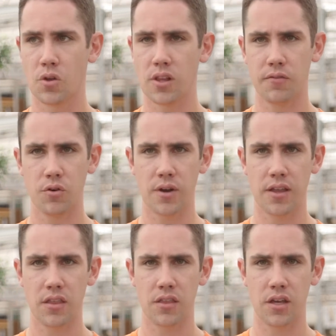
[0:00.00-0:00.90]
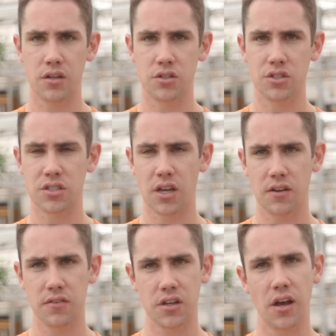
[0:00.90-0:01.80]
level, rather than just kind
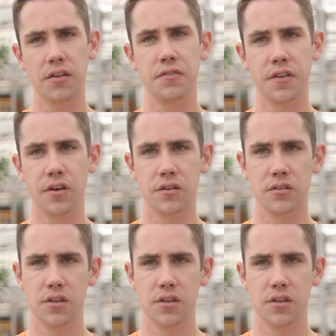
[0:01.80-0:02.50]
of a gut feel.